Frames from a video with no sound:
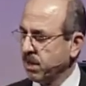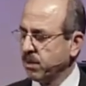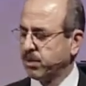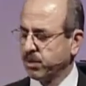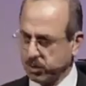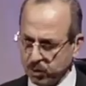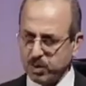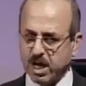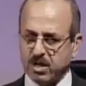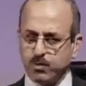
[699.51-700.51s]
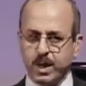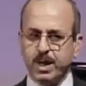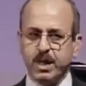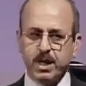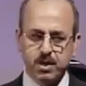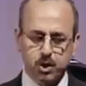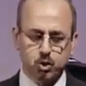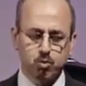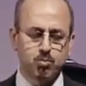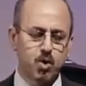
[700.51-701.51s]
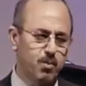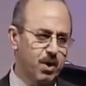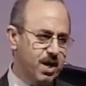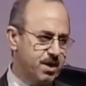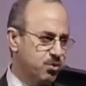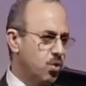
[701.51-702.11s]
To do that, we needed to mobilize